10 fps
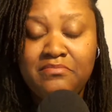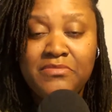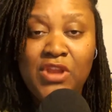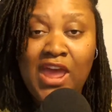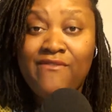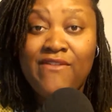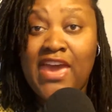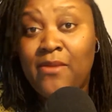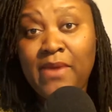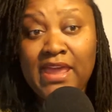I haven't had a
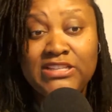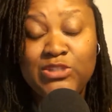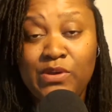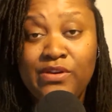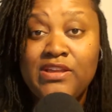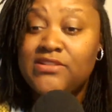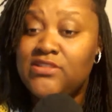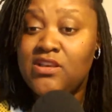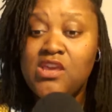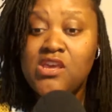bad experience.
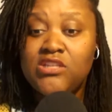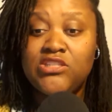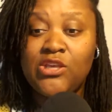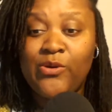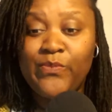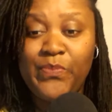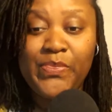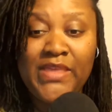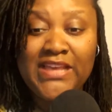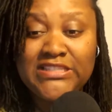So
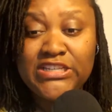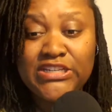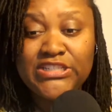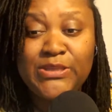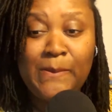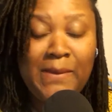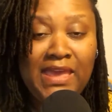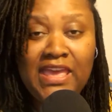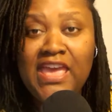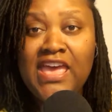that's good to
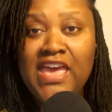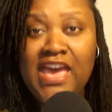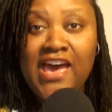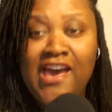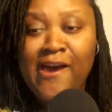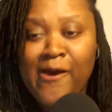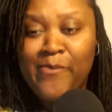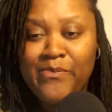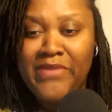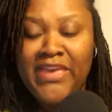me.
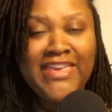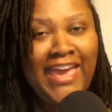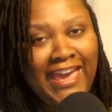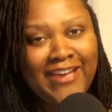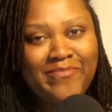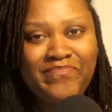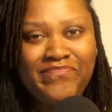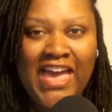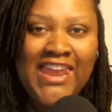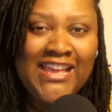And yeah,
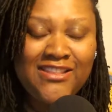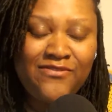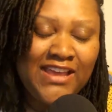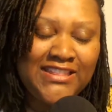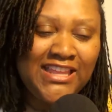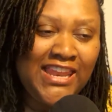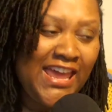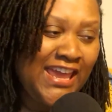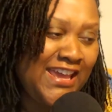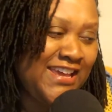I like the fact that
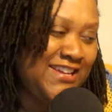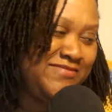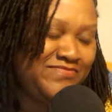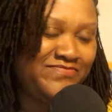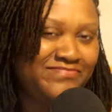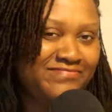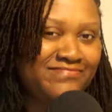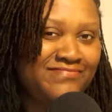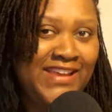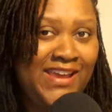like
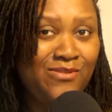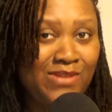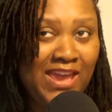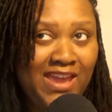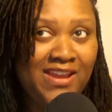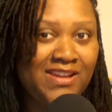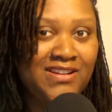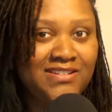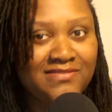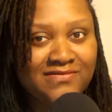they don't care,
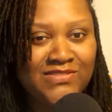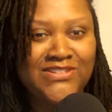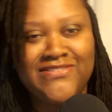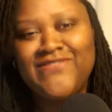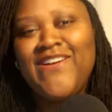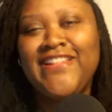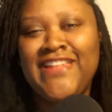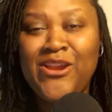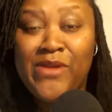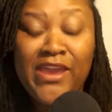right? They
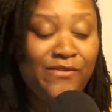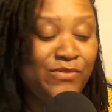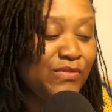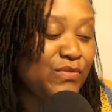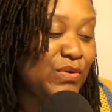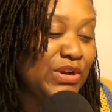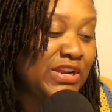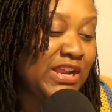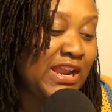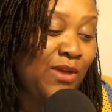don't care if you're a foreigner.
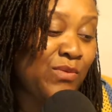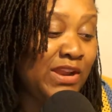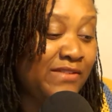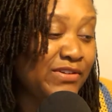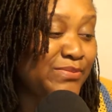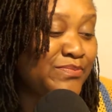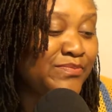They're like, whatever.